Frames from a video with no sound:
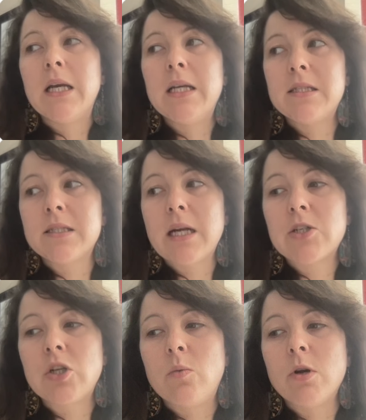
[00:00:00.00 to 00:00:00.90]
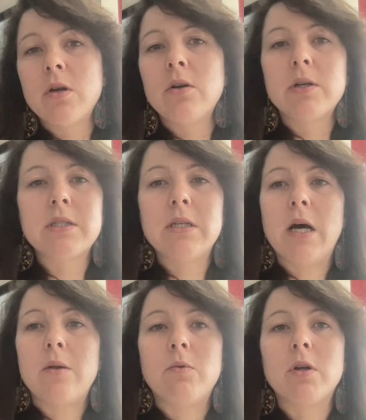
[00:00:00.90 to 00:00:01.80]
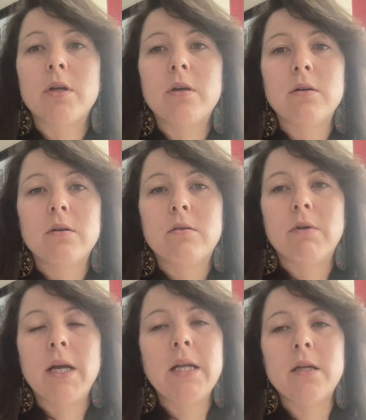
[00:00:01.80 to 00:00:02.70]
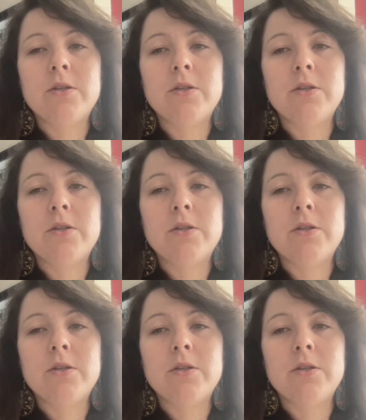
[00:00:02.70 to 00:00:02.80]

is this actually working or is it not working, right?